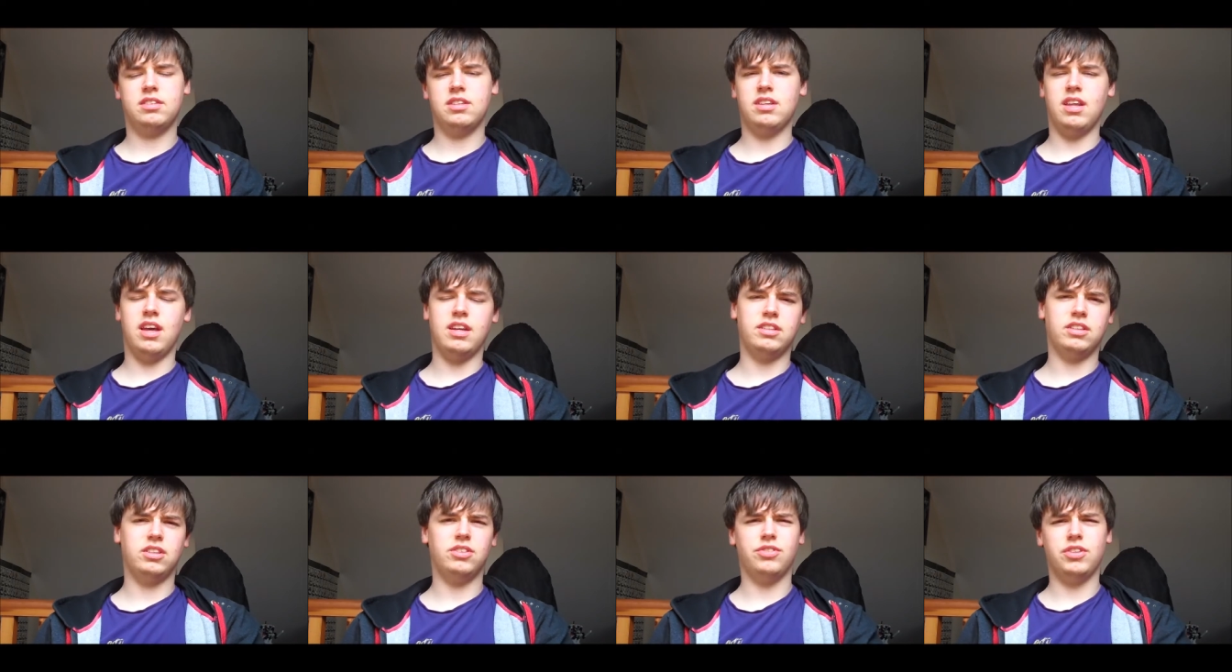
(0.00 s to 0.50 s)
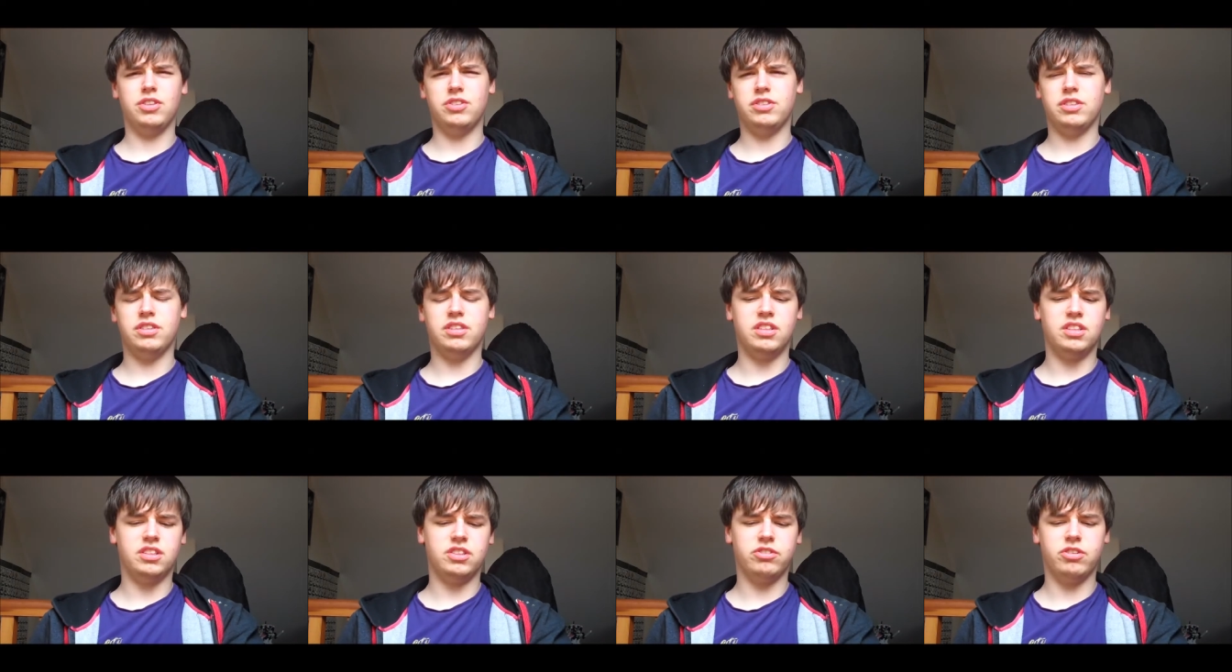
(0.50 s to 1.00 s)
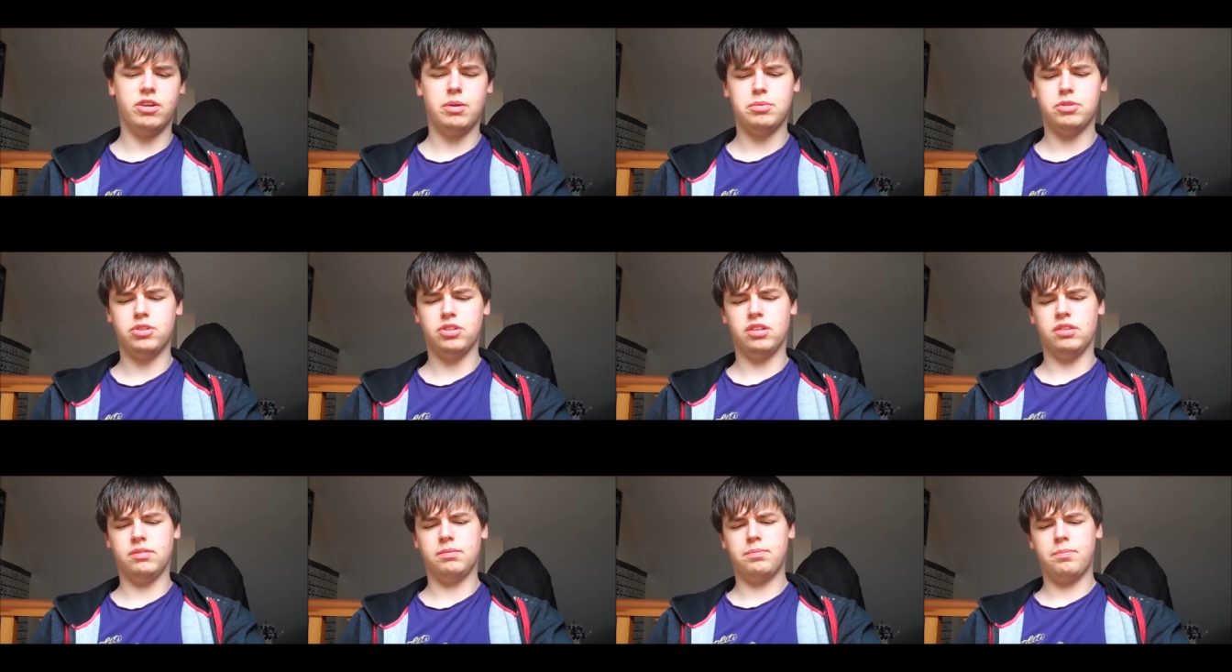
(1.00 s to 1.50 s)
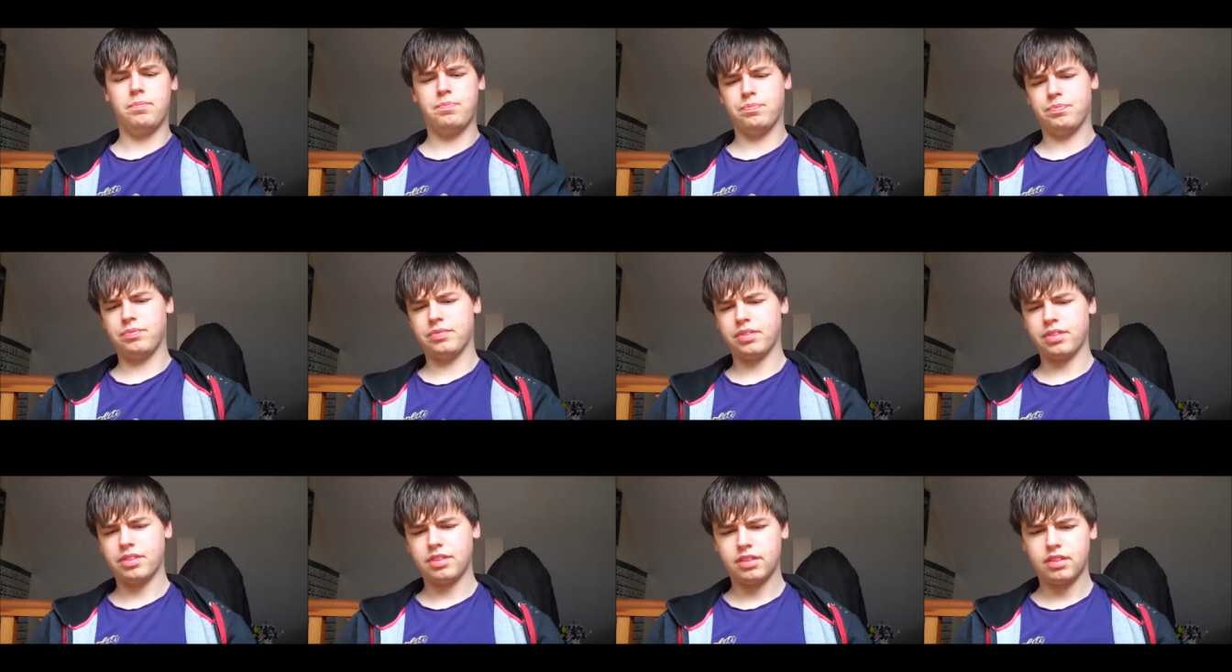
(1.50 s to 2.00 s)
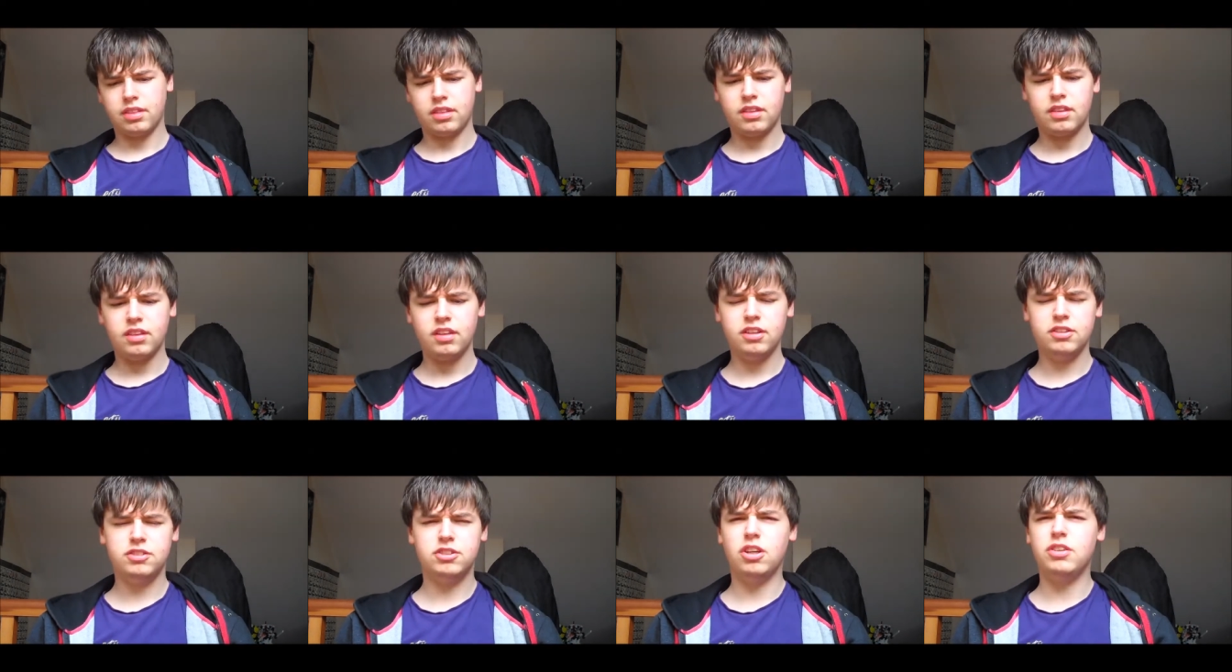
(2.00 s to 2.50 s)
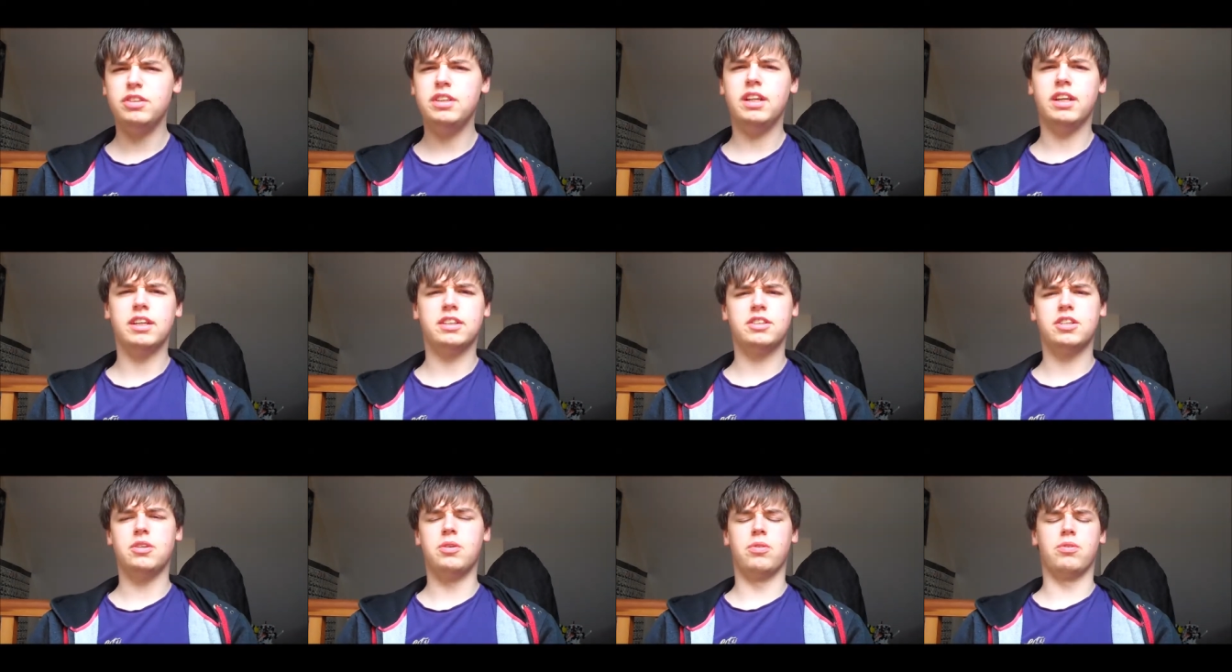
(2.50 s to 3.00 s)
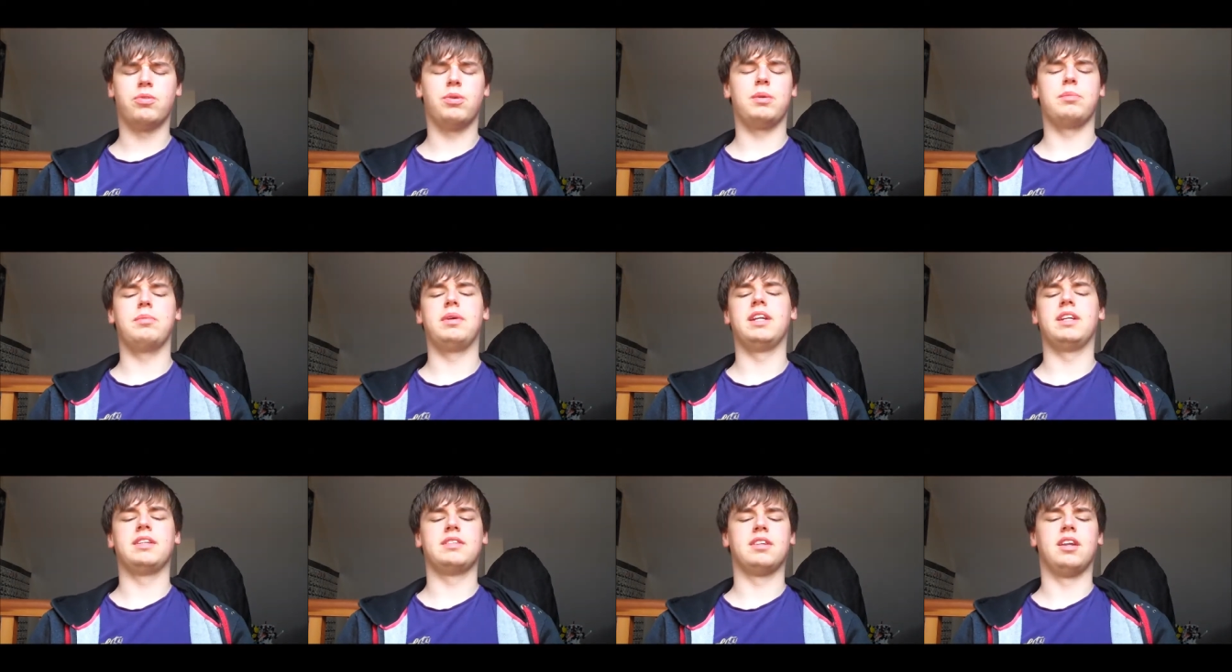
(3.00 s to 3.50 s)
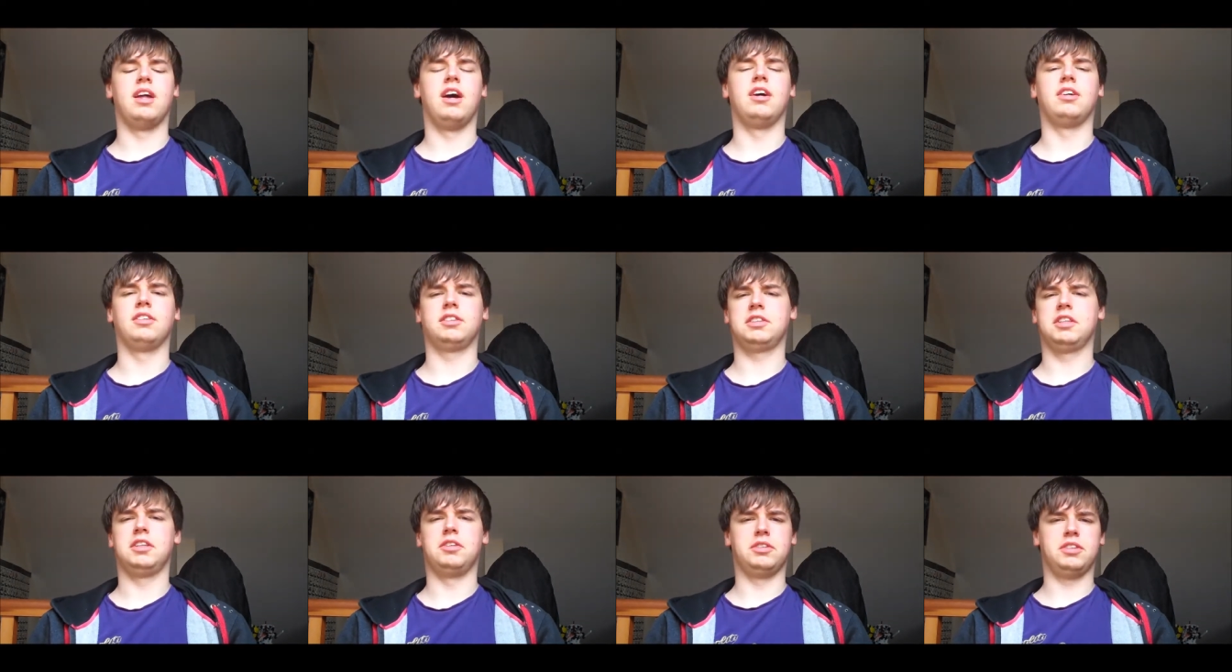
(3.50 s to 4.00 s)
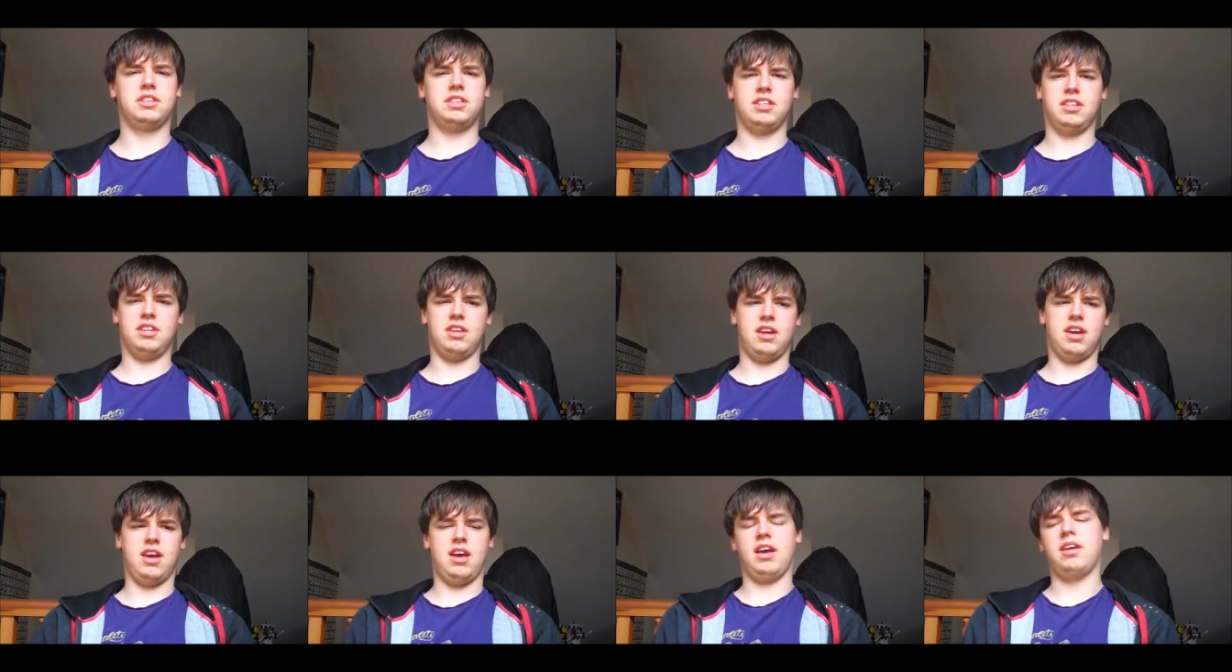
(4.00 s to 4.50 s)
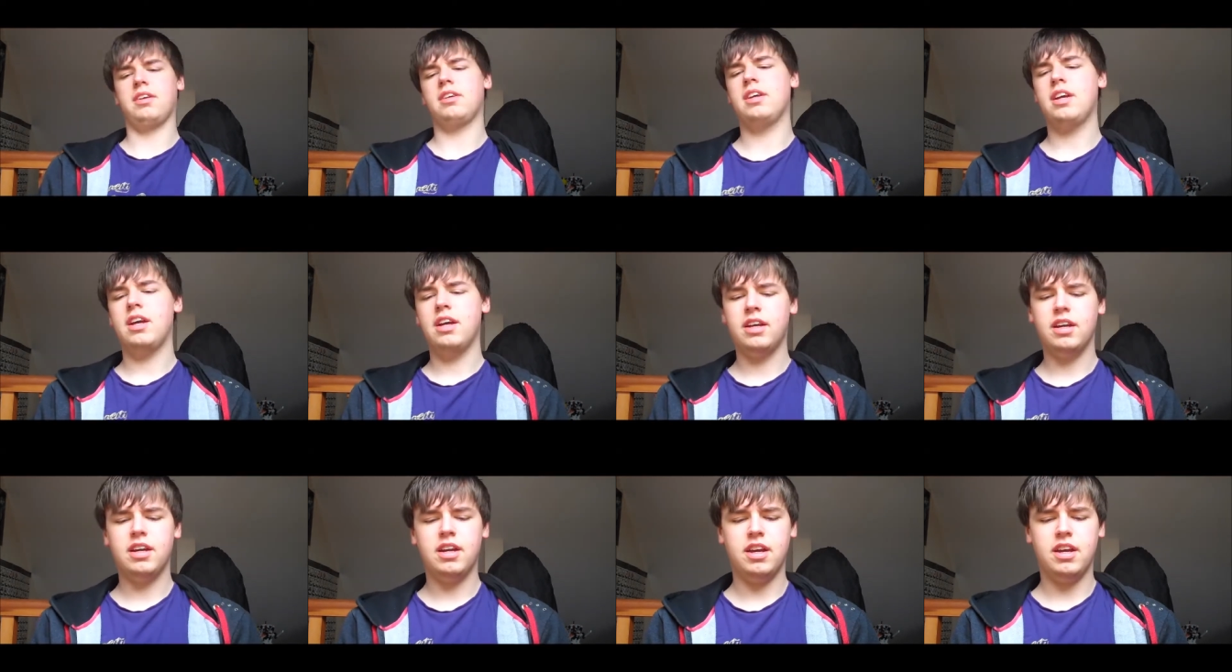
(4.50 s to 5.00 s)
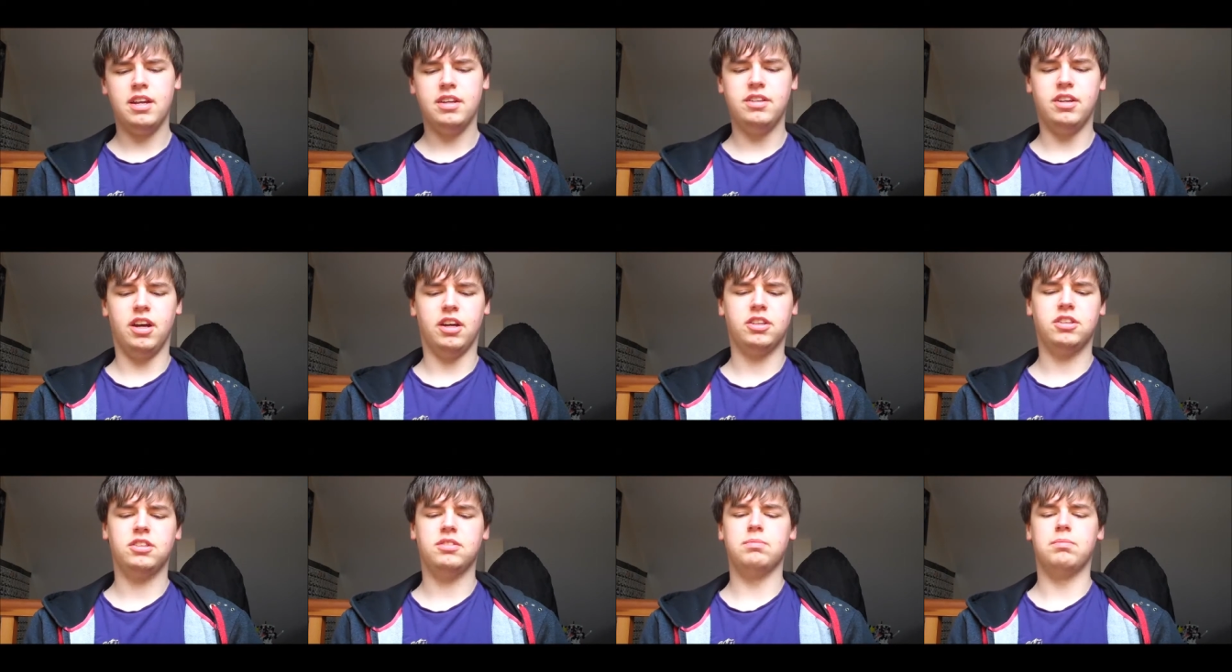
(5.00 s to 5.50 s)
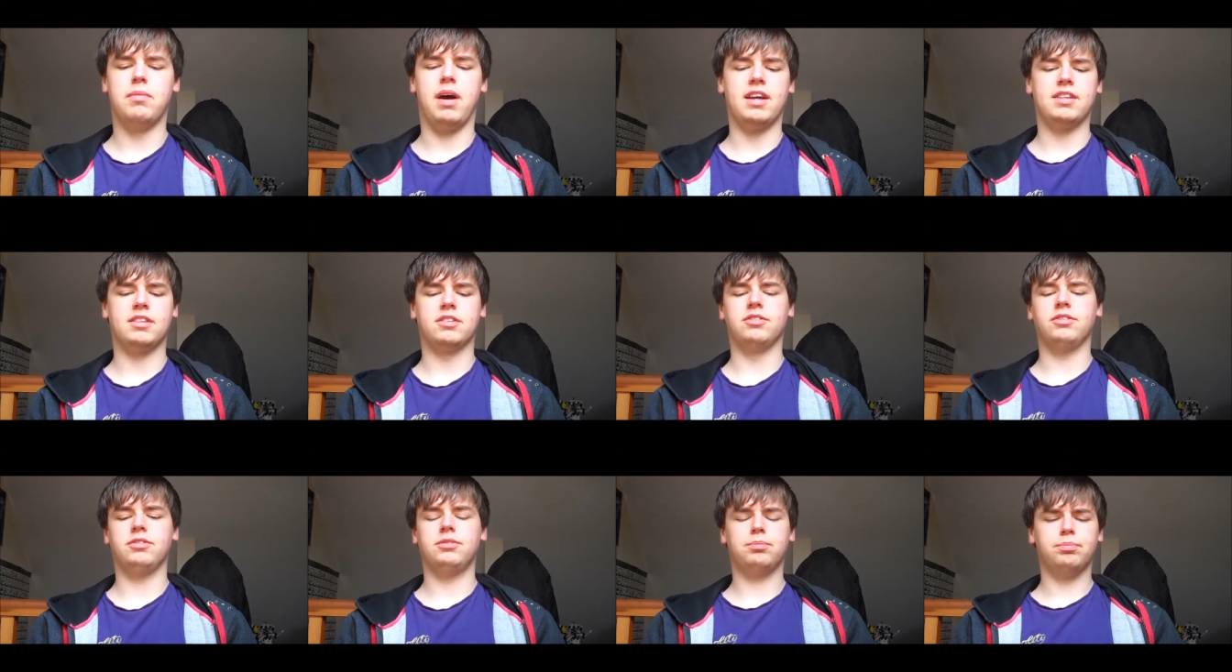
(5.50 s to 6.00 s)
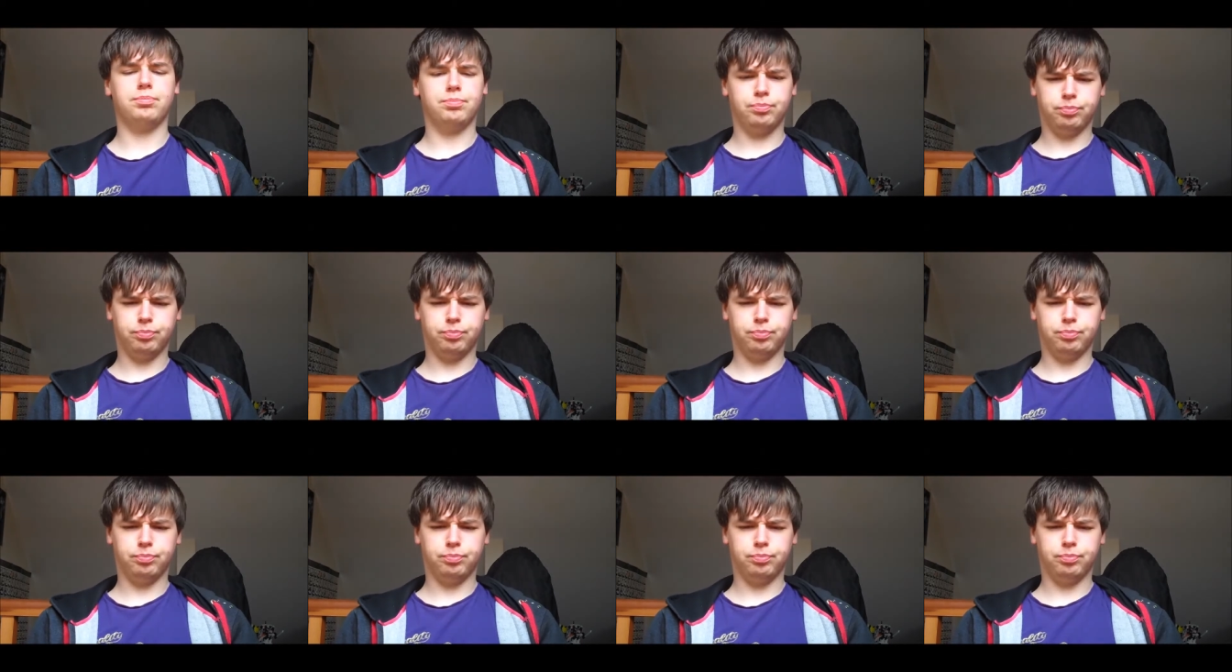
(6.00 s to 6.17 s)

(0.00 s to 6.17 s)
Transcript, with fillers: to that interview is in the description. It's only like two or three minutes long, so it's uh, not massive.